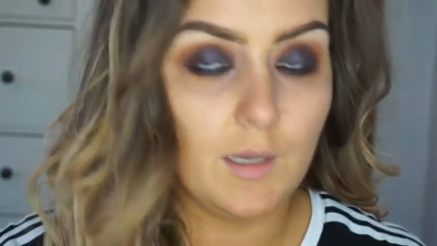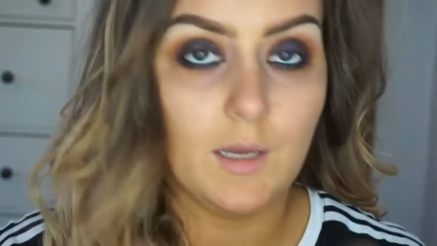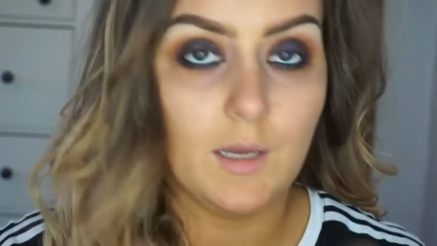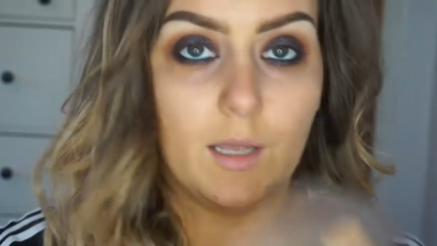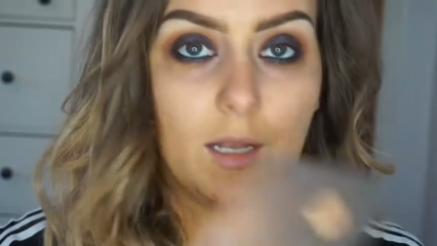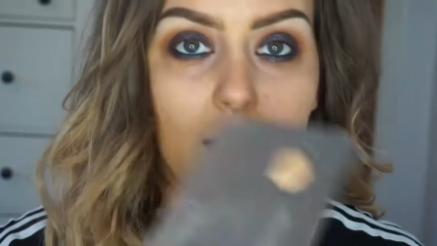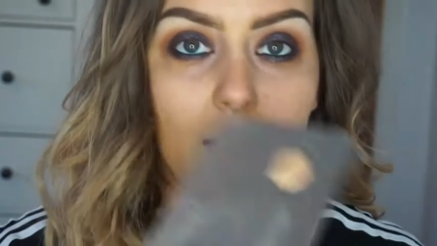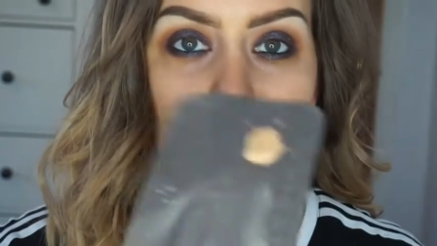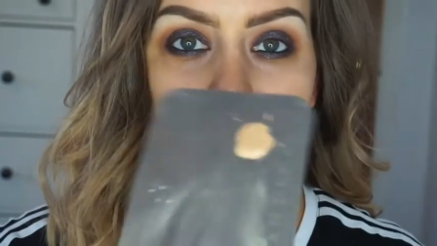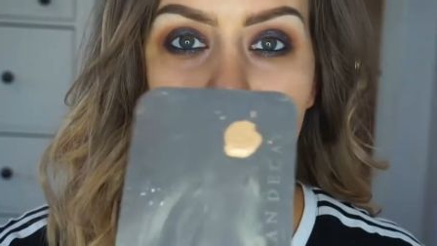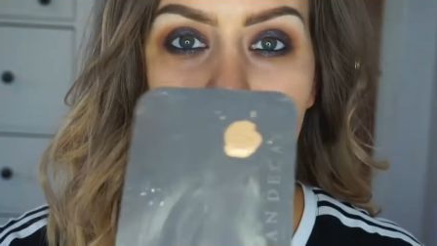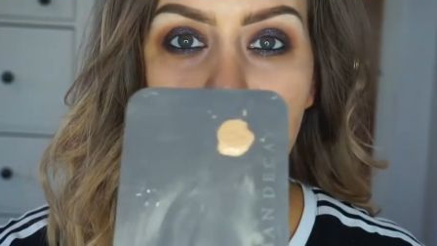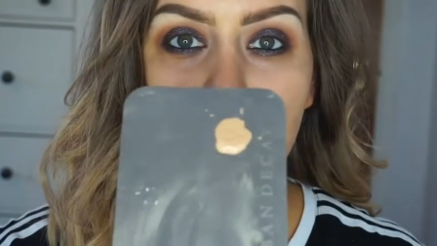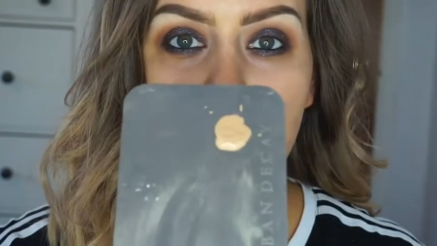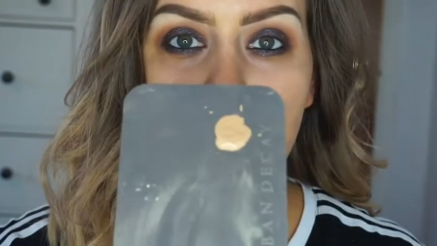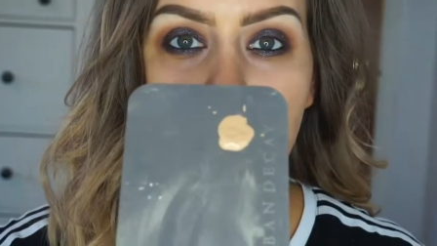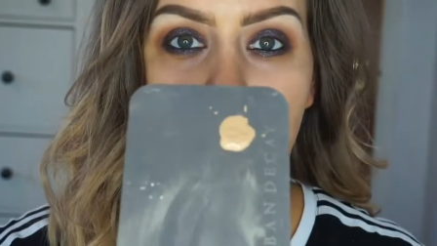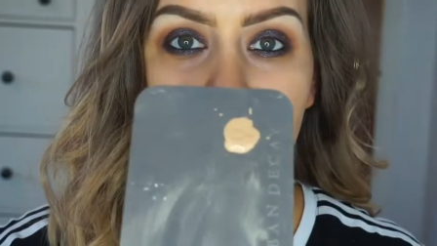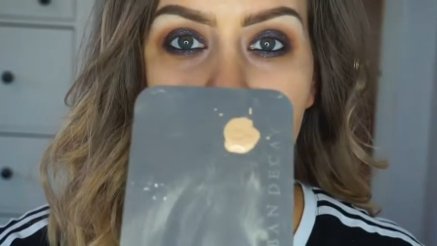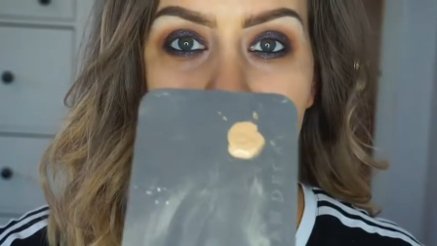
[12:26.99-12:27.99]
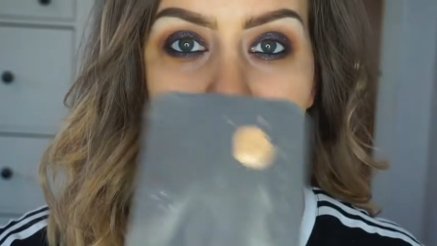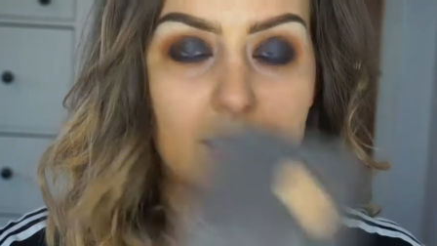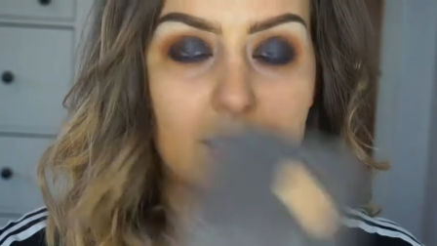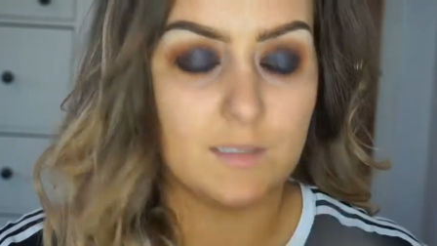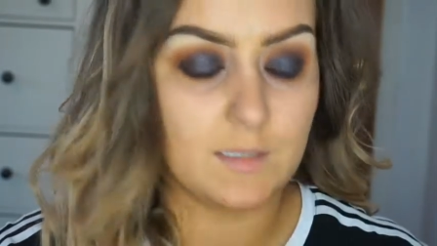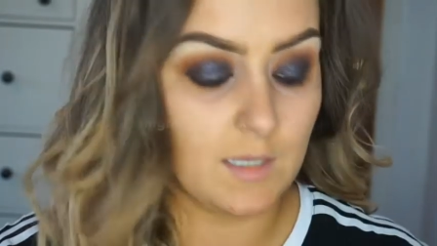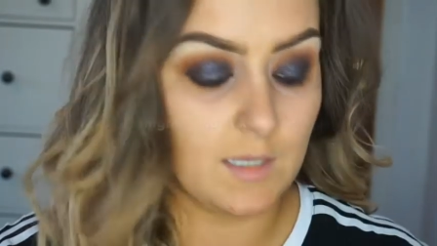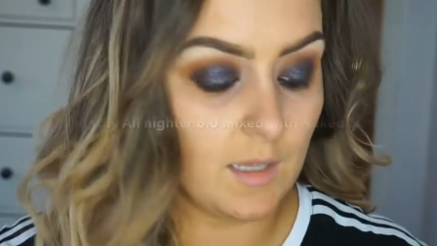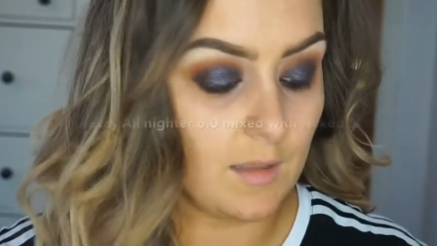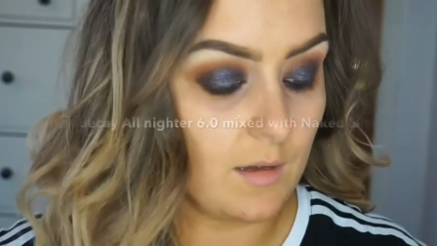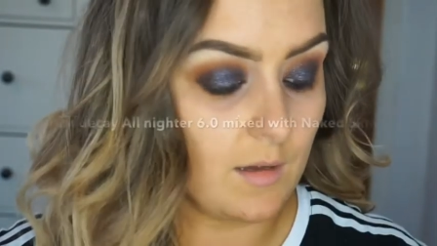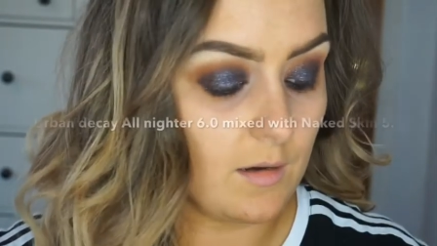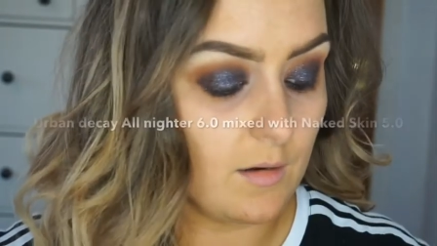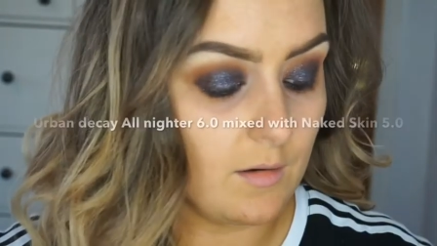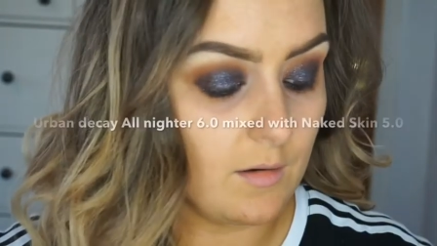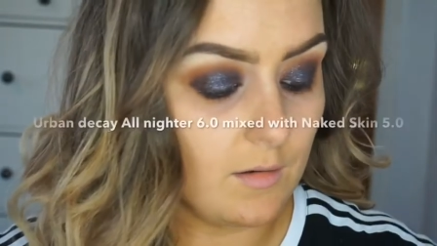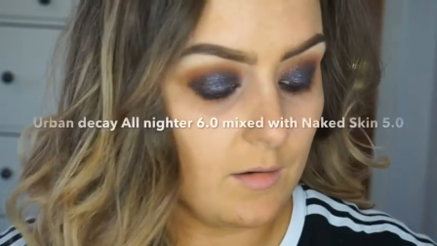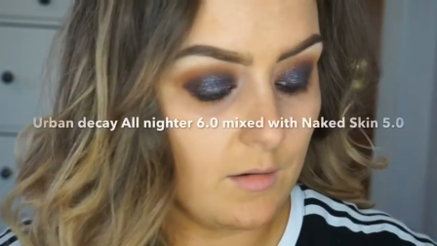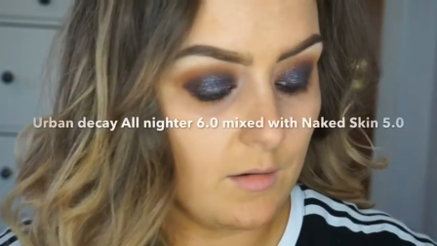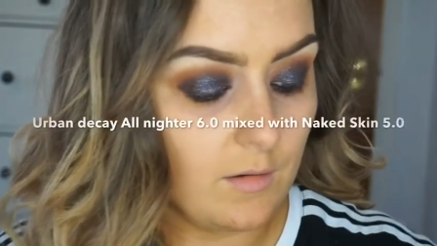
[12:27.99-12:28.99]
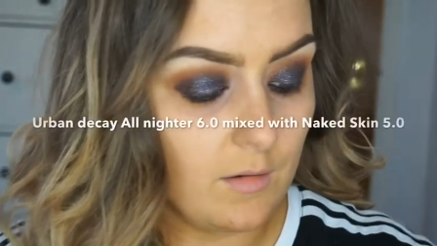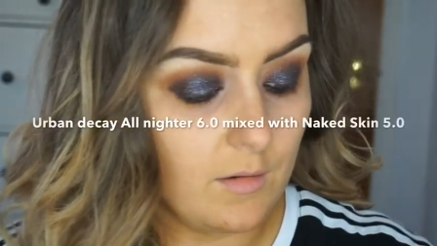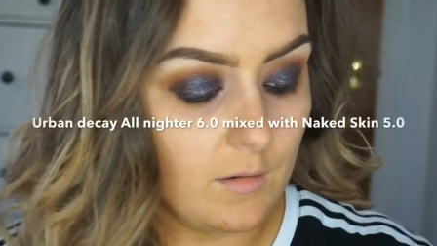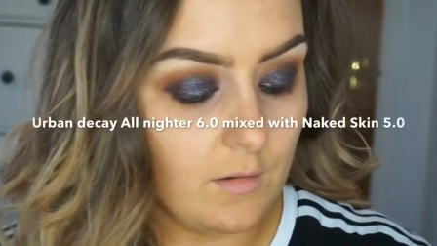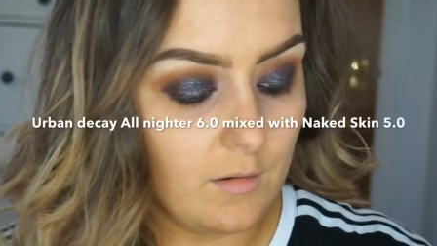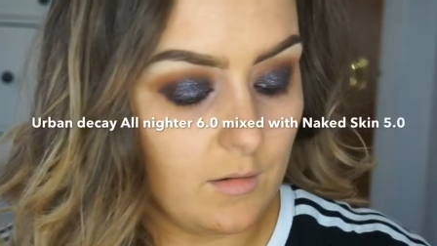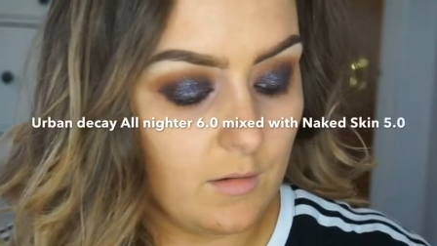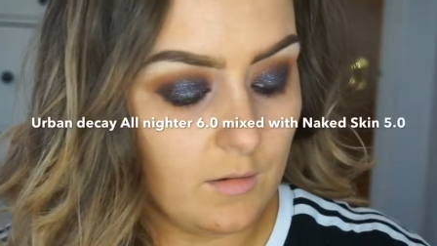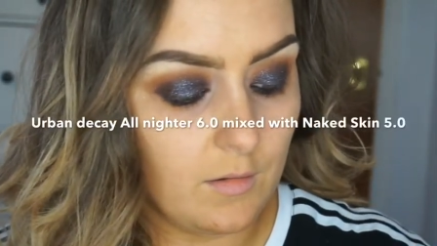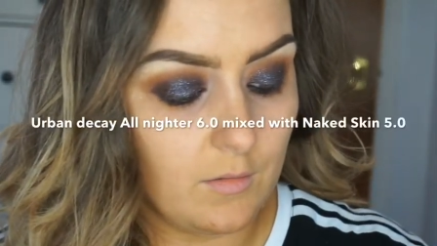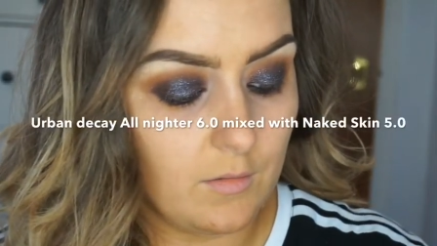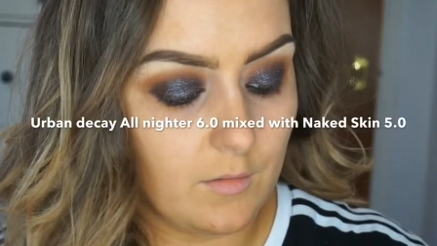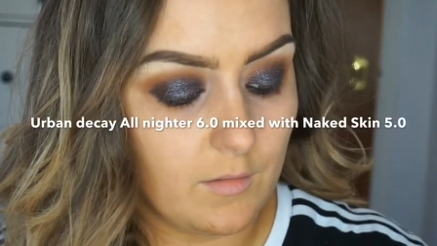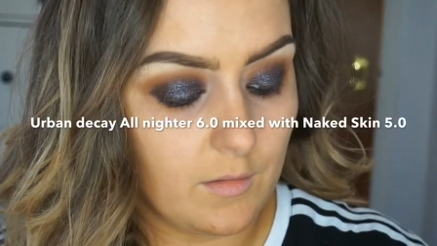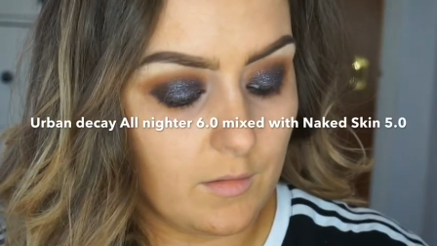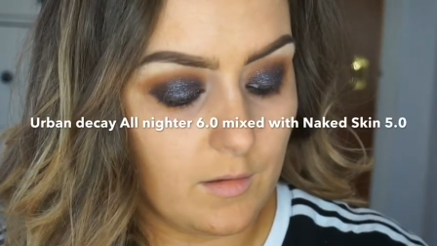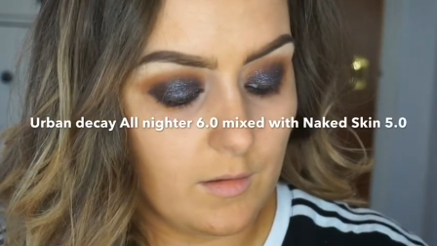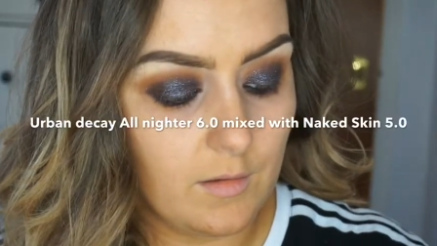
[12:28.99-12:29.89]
And I'm just going to mix these together on that.